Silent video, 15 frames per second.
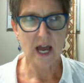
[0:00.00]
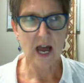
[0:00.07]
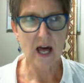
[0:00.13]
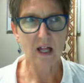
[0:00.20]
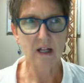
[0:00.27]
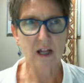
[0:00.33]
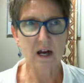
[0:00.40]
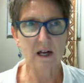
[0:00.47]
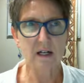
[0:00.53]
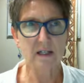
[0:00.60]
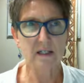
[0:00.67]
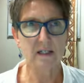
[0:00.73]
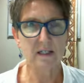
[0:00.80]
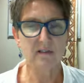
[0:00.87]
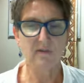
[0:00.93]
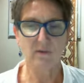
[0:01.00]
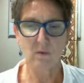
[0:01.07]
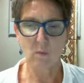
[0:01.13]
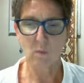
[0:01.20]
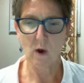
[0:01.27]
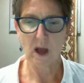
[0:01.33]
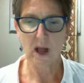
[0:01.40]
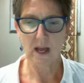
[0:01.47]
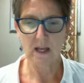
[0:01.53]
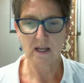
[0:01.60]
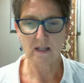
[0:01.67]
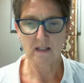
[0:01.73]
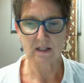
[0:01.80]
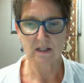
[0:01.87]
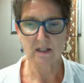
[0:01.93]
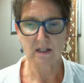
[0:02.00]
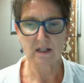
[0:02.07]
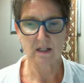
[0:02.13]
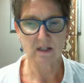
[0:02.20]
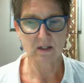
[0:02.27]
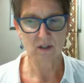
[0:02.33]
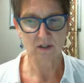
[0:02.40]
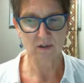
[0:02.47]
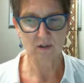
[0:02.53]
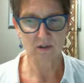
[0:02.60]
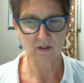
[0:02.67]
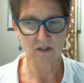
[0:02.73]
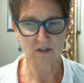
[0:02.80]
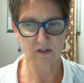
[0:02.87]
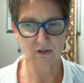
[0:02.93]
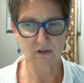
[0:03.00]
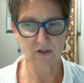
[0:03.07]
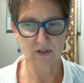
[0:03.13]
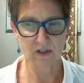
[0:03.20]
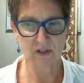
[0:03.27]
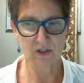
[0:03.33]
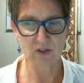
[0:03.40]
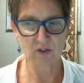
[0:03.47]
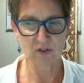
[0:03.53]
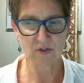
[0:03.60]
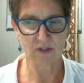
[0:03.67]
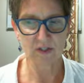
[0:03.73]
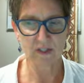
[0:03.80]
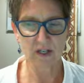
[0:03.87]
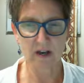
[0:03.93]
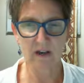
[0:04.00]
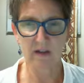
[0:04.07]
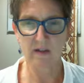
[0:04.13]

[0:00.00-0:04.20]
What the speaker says: outlines different ways to look at social issues